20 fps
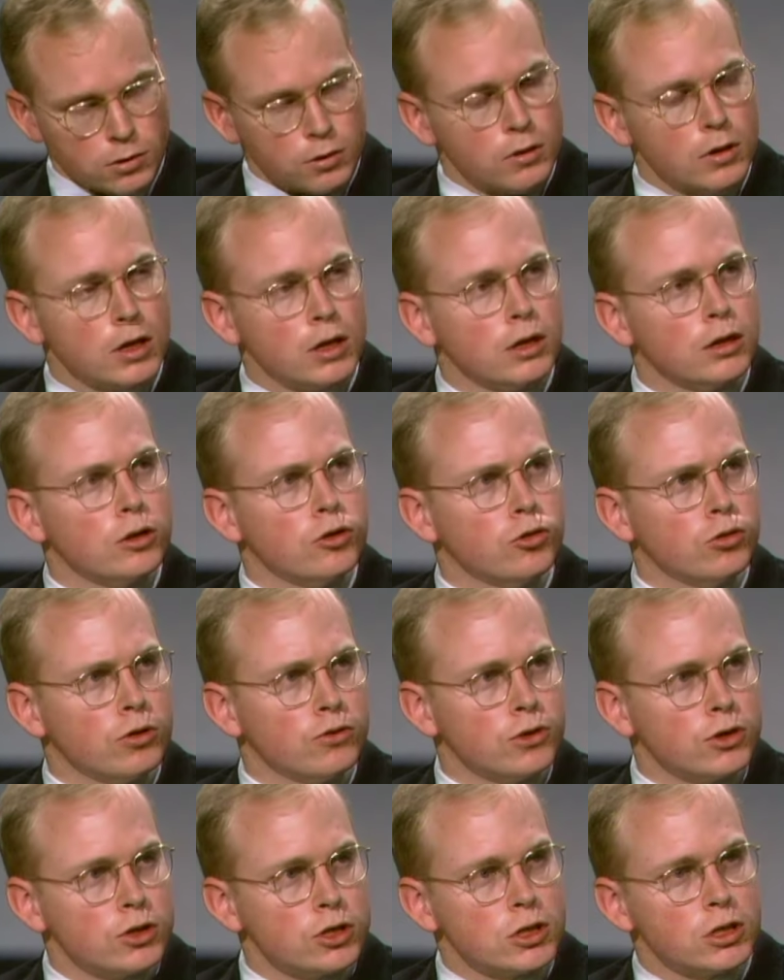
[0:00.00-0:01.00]
the
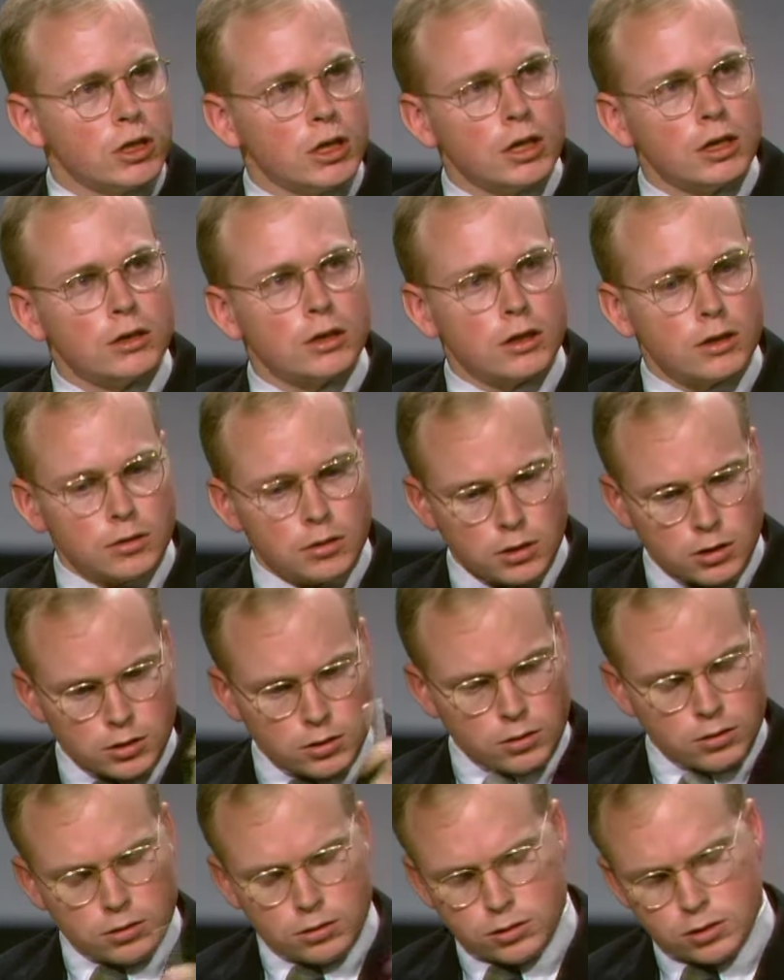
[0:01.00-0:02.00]
university and the
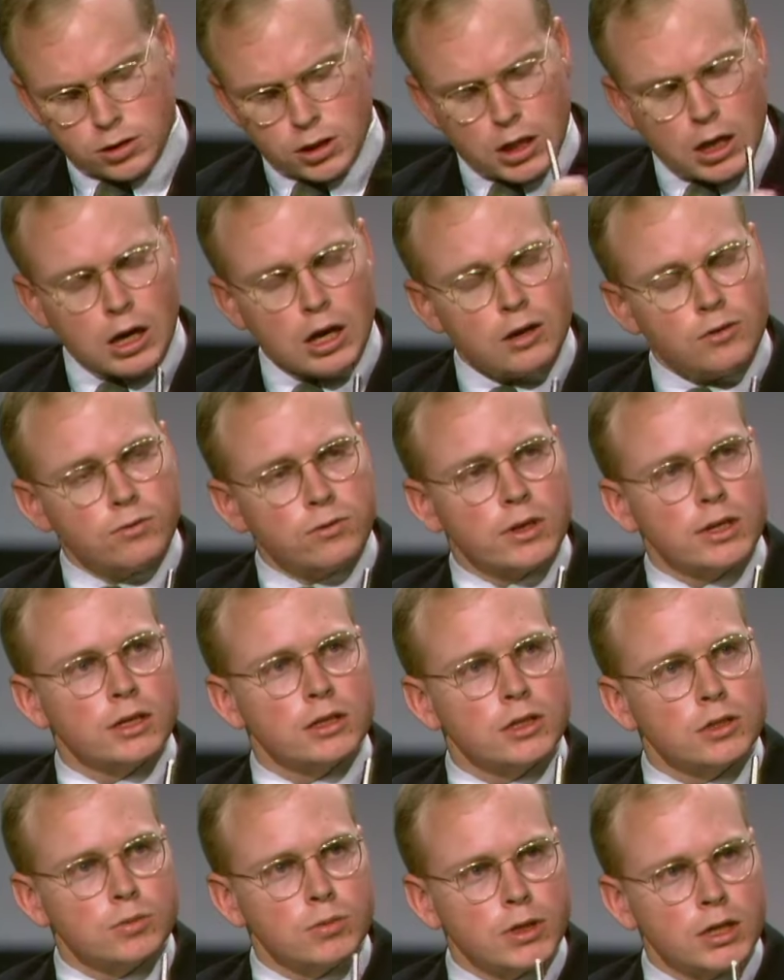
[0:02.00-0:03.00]
conflict
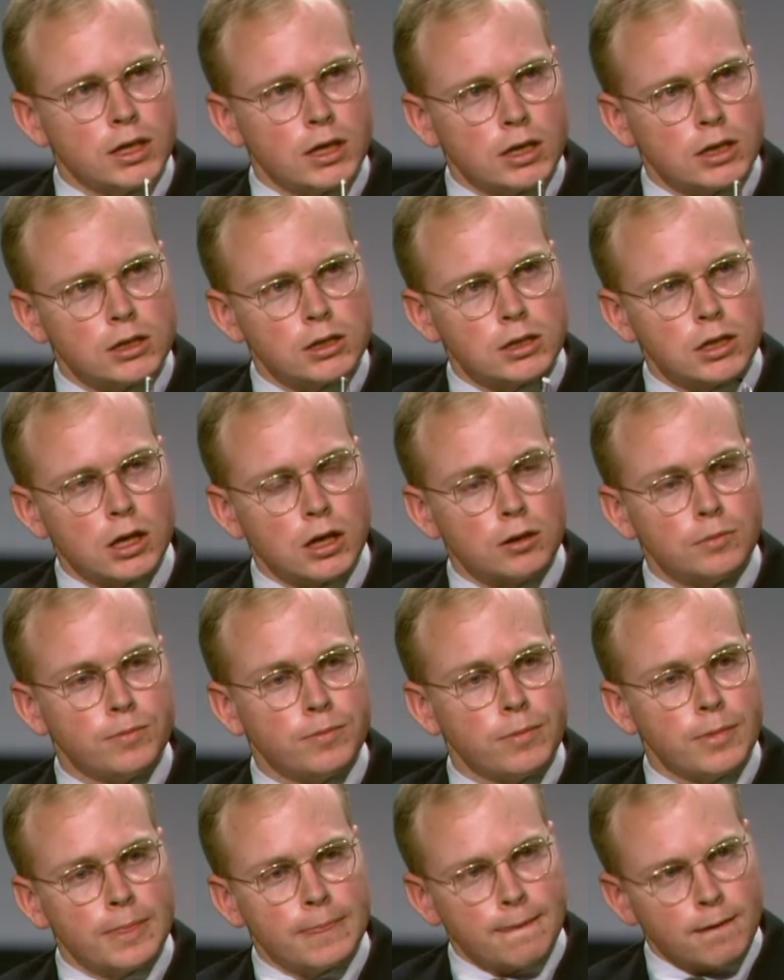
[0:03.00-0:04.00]
is because
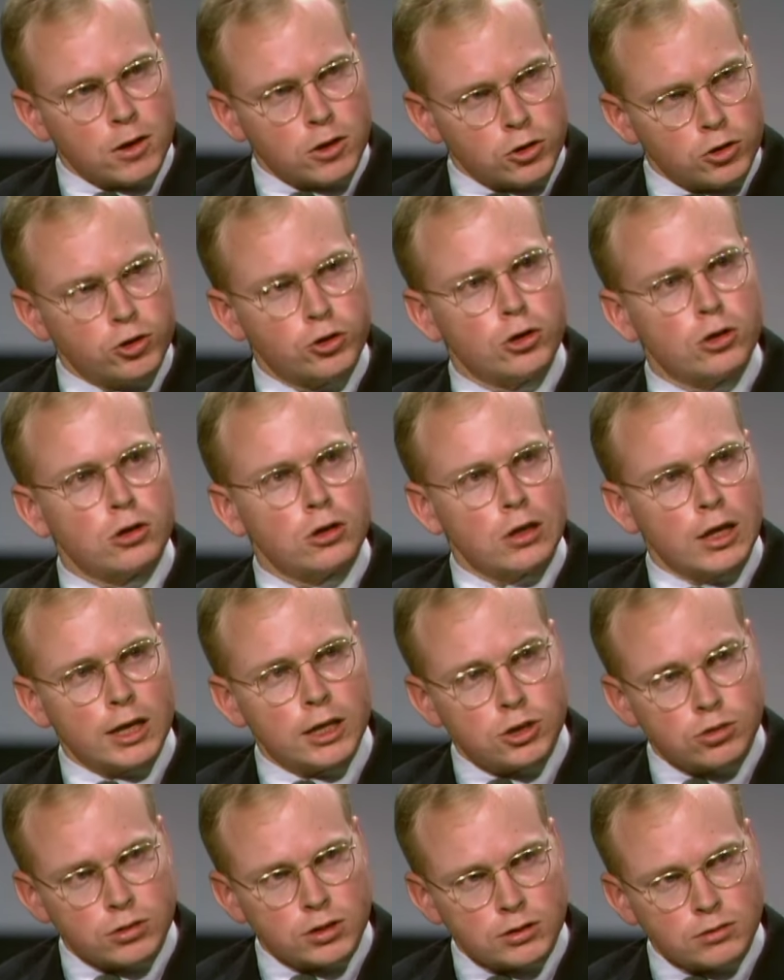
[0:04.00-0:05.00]
you're
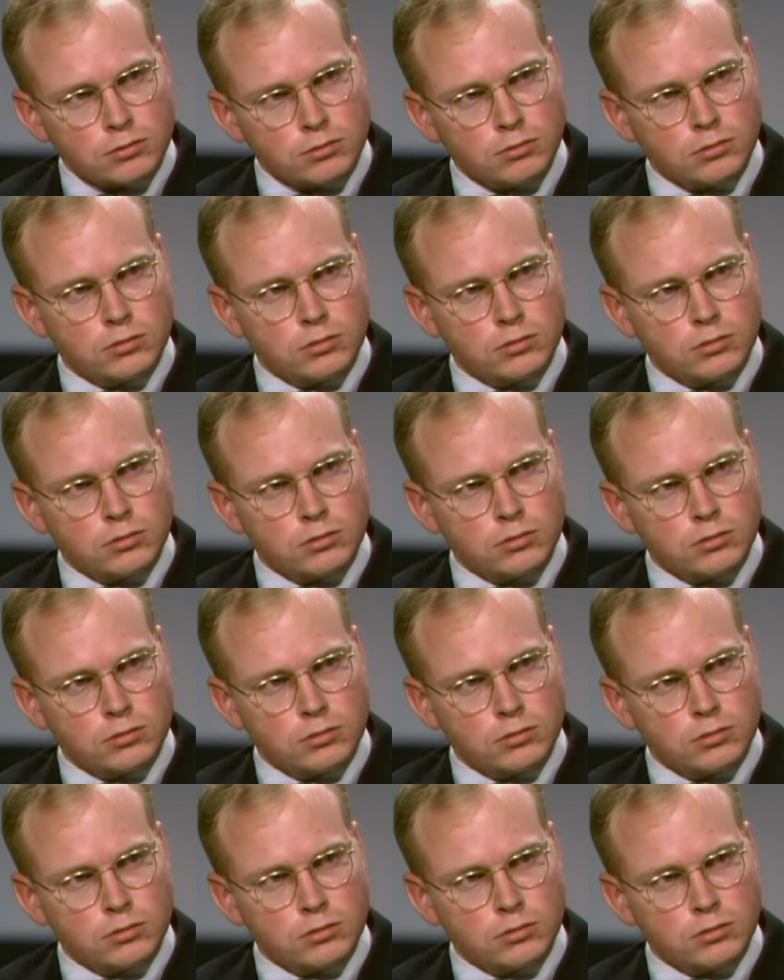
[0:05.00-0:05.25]
lecturing.